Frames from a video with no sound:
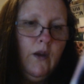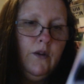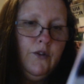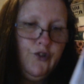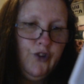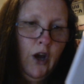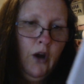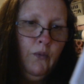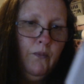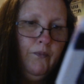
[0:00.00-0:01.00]

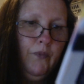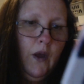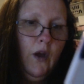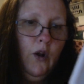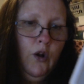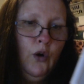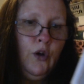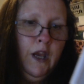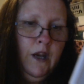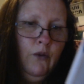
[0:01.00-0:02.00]
So
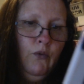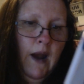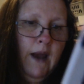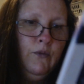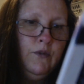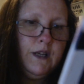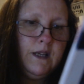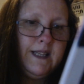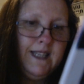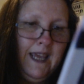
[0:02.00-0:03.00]
looking at round
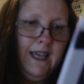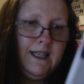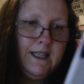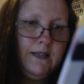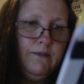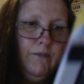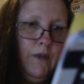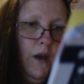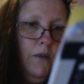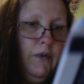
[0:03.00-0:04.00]
6,
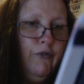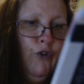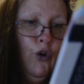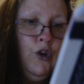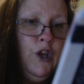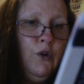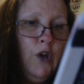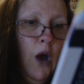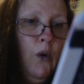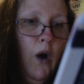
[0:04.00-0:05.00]
before you
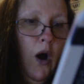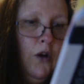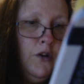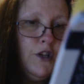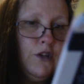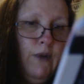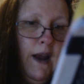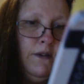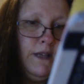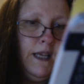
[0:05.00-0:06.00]
go on to
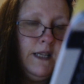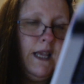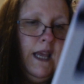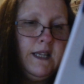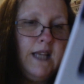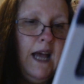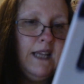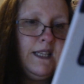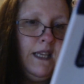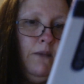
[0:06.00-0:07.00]
round 6, it's
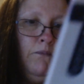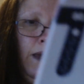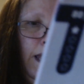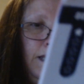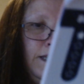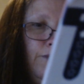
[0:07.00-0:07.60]
asking me to